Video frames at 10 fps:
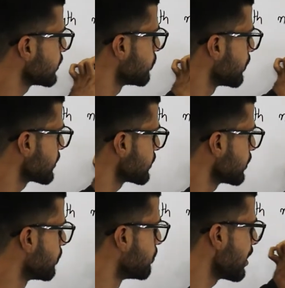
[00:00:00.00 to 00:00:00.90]
numbers
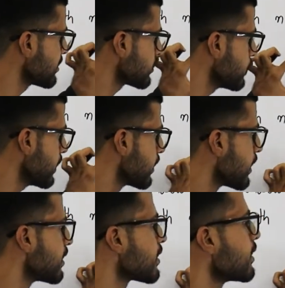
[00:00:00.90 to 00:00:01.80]
must be
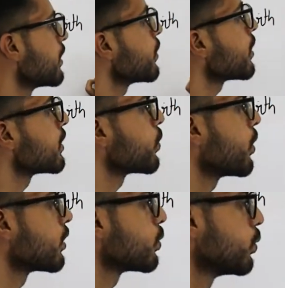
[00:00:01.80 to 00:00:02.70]
greater than or
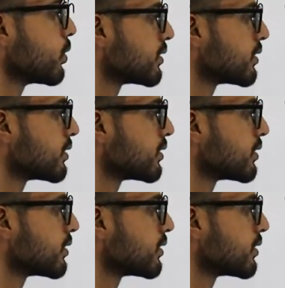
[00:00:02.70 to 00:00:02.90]
equal to